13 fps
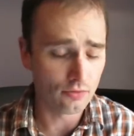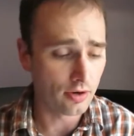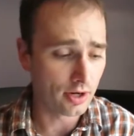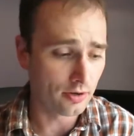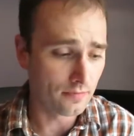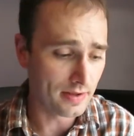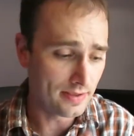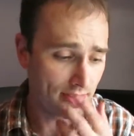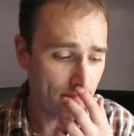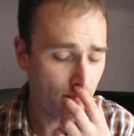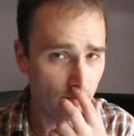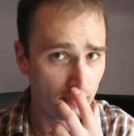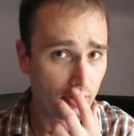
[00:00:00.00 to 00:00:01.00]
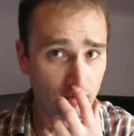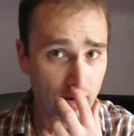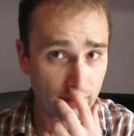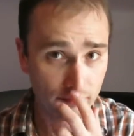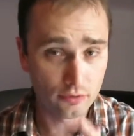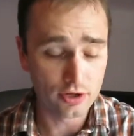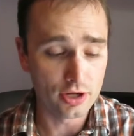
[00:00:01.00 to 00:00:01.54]
Croix could be the perfect
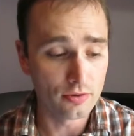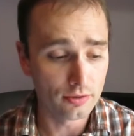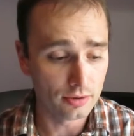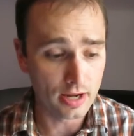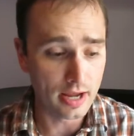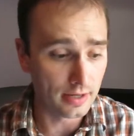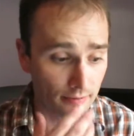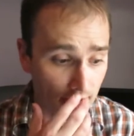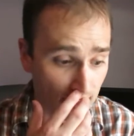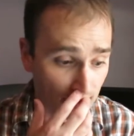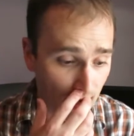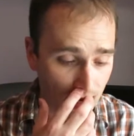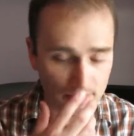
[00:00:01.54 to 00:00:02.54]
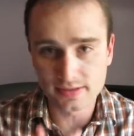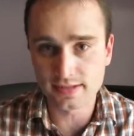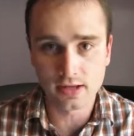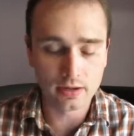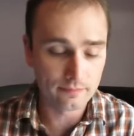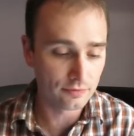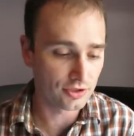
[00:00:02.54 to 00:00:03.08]
rod for you, and that's why I've been
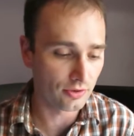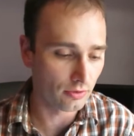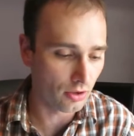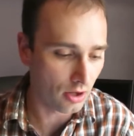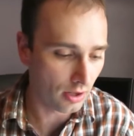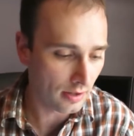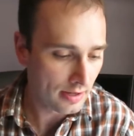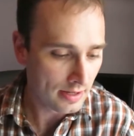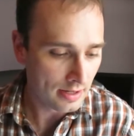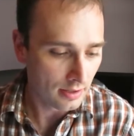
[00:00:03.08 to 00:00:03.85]
selling them for so long.